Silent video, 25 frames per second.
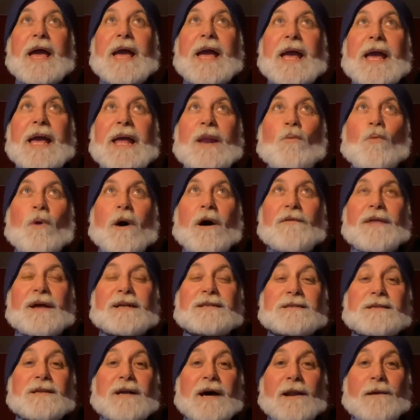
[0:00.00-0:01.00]
And while
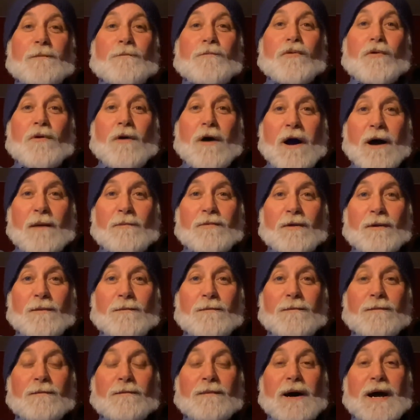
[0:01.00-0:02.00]
that's not a
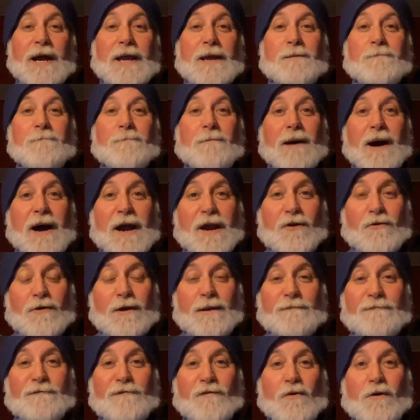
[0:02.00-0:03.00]
problem, I admire
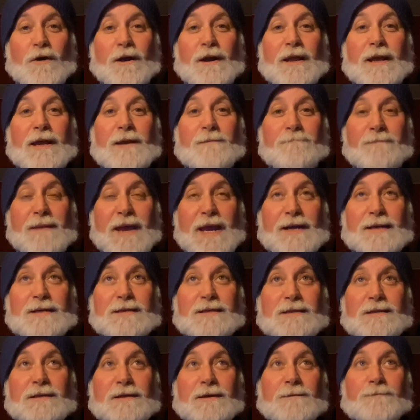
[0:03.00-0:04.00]
him for it. It
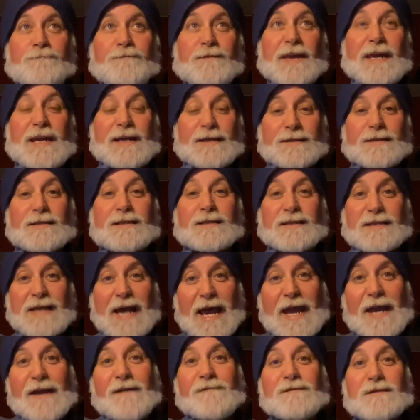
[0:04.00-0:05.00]
makes it
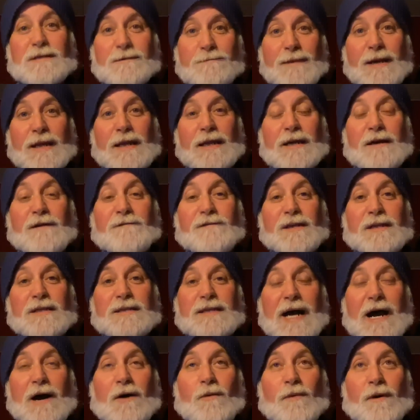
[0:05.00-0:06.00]
saves many of these
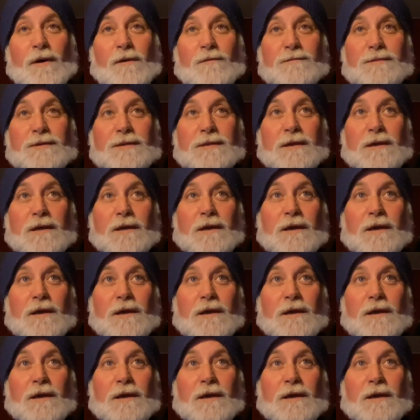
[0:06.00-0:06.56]
albums.